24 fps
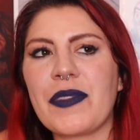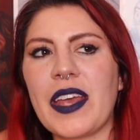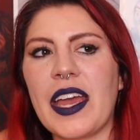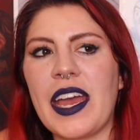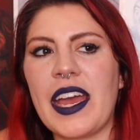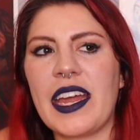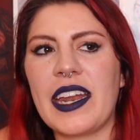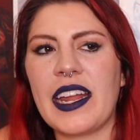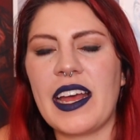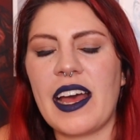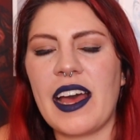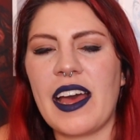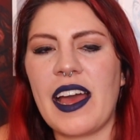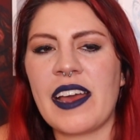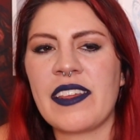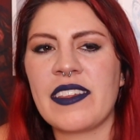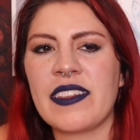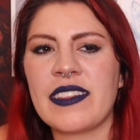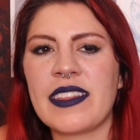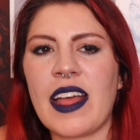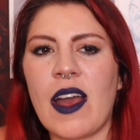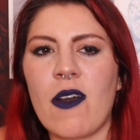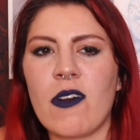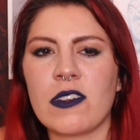And I
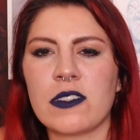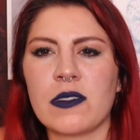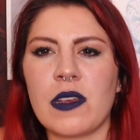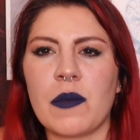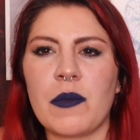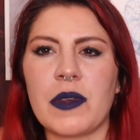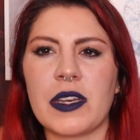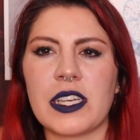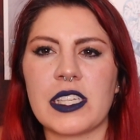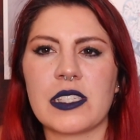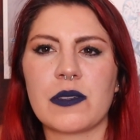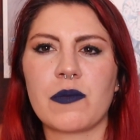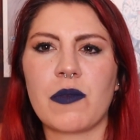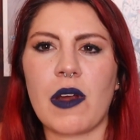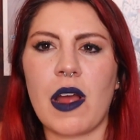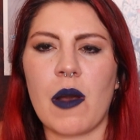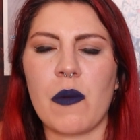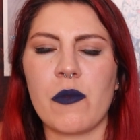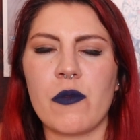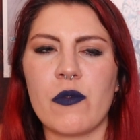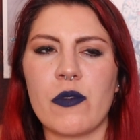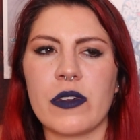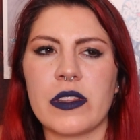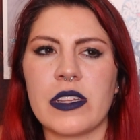think that was my biggest problem